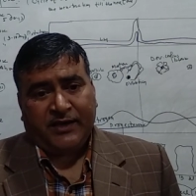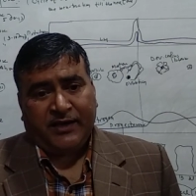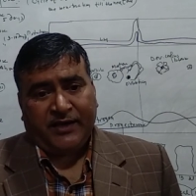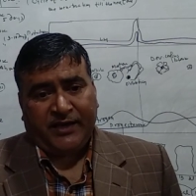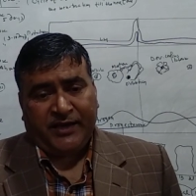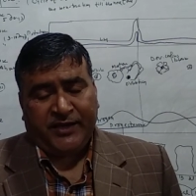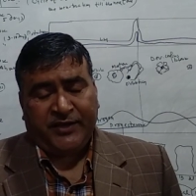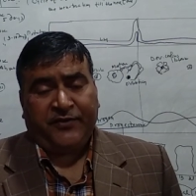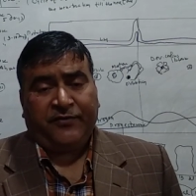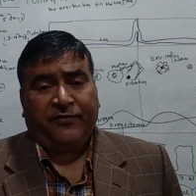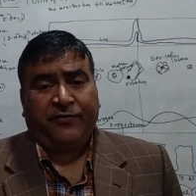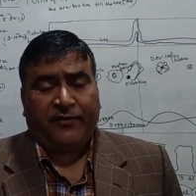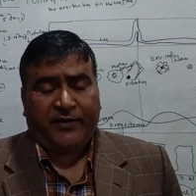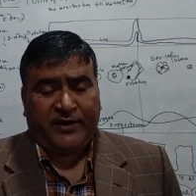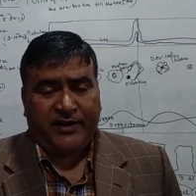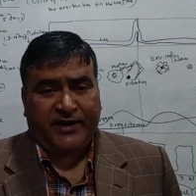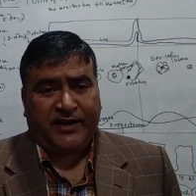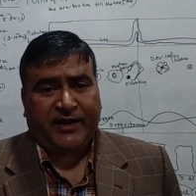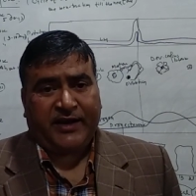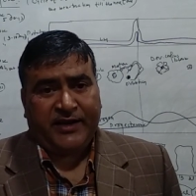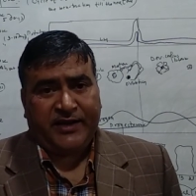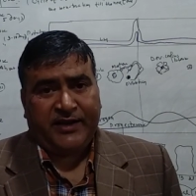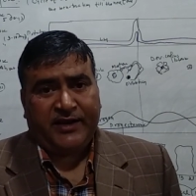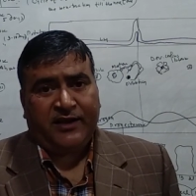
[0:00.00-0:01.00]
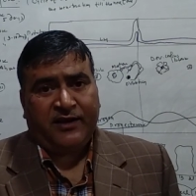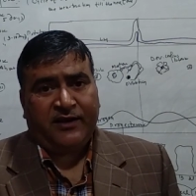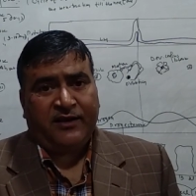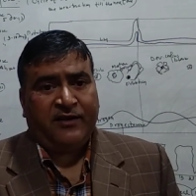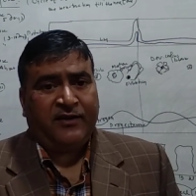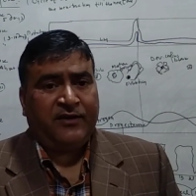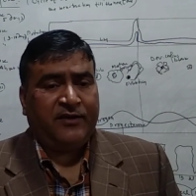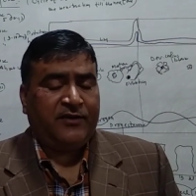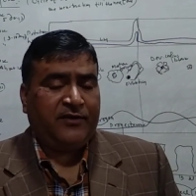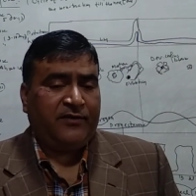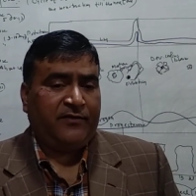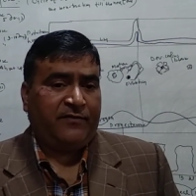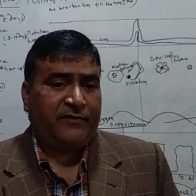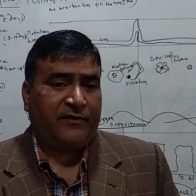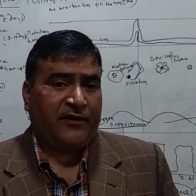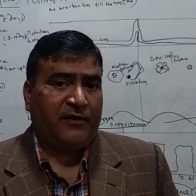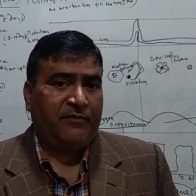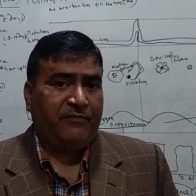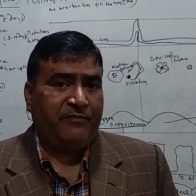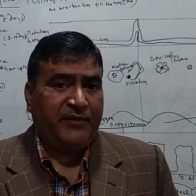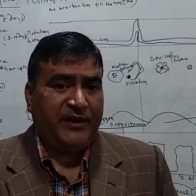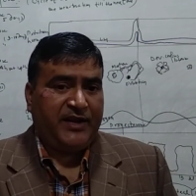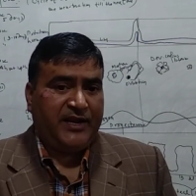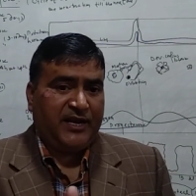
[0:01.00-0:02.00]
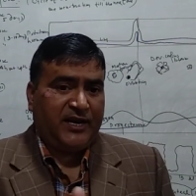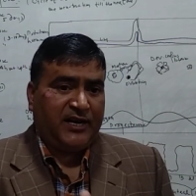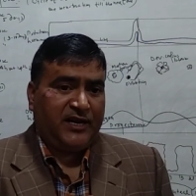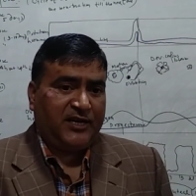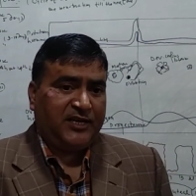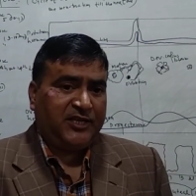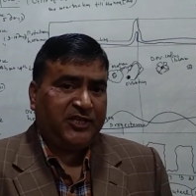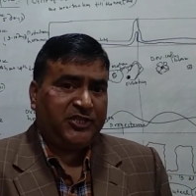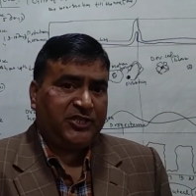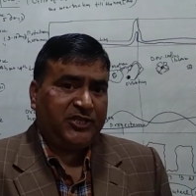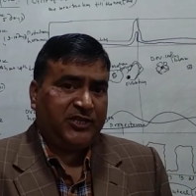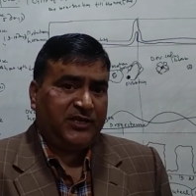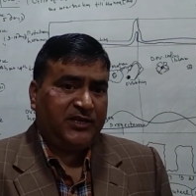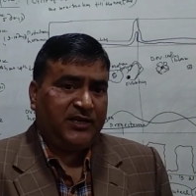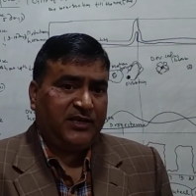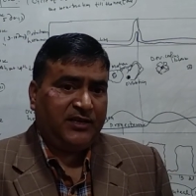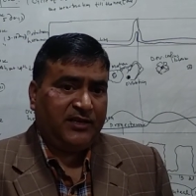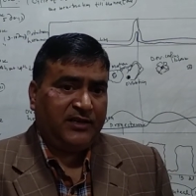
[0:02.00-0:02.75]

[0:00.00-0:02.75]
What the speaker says: is fertile from menarche